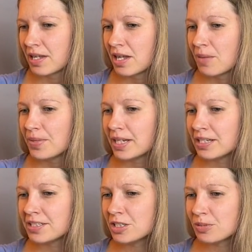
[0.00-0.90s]

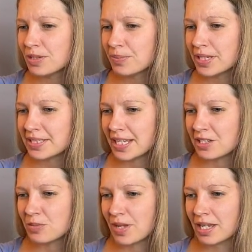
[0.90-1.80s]
Because the Twin Peaks
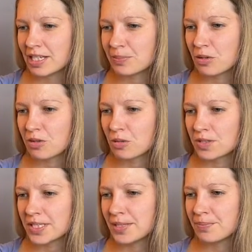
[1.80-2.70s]
HMA has both
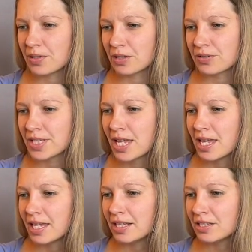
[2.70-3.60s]
horses and burros,
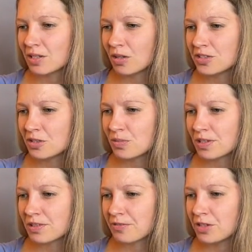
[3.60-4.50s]
it is also one
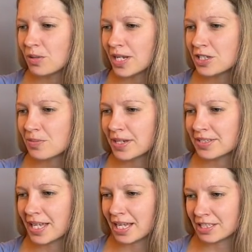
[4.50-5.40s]
of the few HMAs
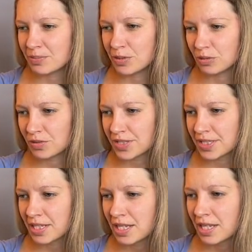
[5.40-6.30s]
that has mules.
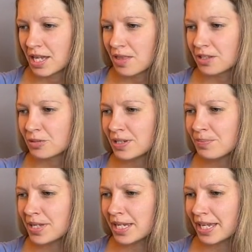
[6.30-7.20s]
The Twin
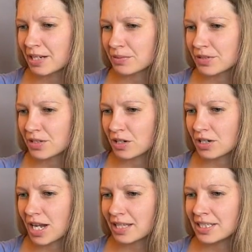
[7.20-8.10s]
Peak animals are
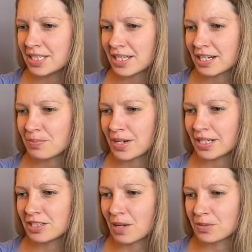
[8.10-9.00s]
highly desired by
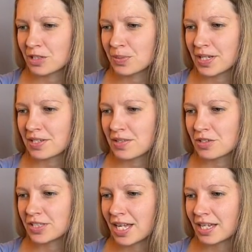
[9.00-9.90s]
adopters because of their
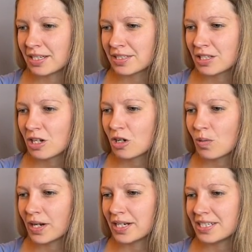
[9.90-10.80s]
size,
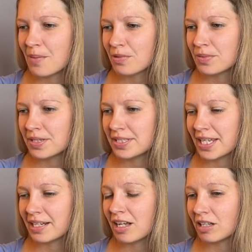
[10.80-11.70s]
quiet temperaments,
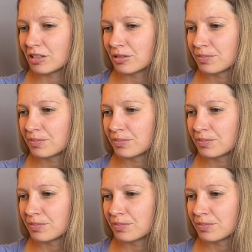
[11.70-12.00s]
and color.